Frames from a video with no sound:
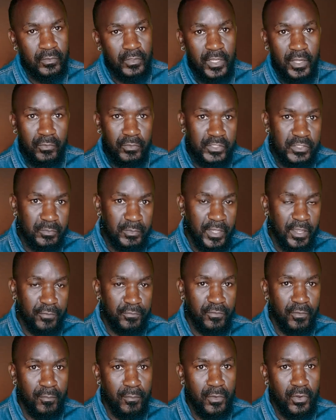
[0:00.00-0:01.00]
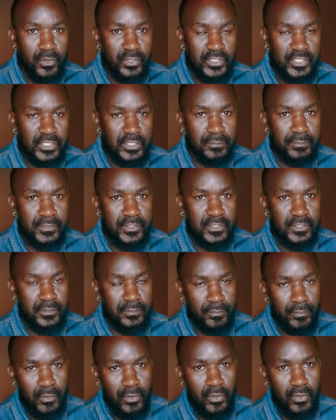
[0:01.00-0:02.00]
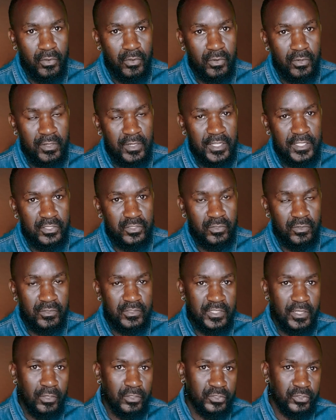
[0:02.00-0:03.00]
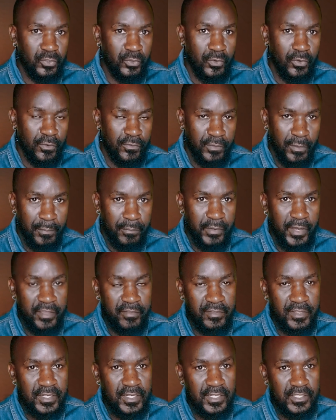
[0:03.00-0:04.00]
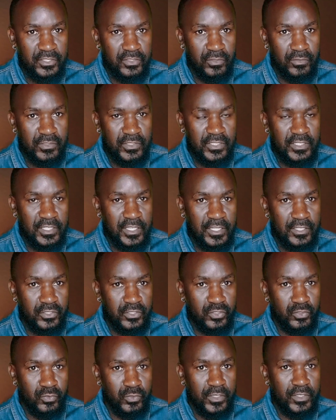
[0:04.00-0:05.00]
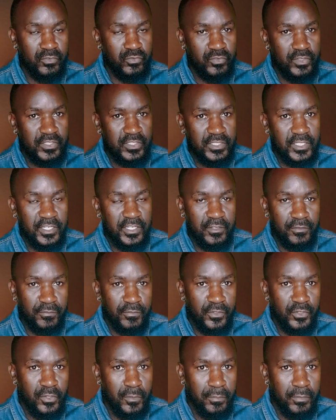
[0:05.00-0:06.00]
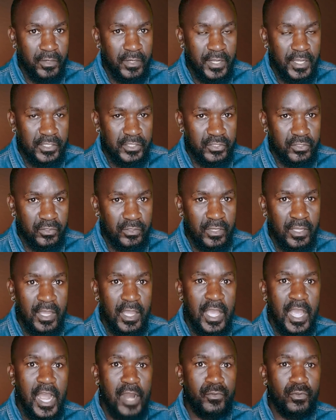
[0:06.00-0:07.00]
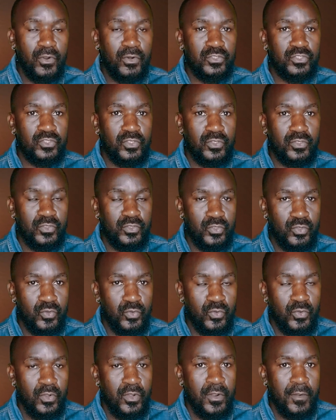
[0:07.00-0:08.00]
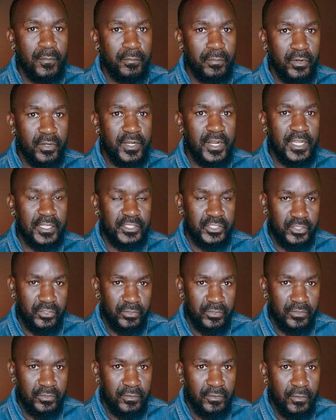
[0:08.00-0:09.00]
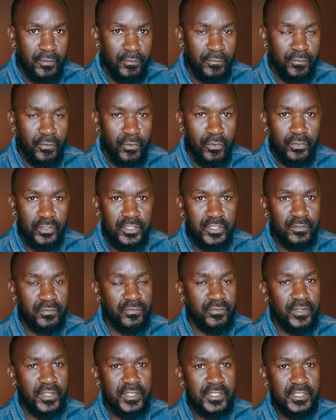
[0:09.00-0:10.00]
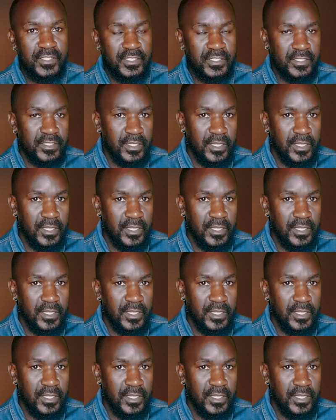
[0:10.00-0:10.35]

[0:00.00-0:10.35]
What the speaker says: can reach me out for more tips, more lessons. I also offer private lessons in case you're interested in video production, and also do production for different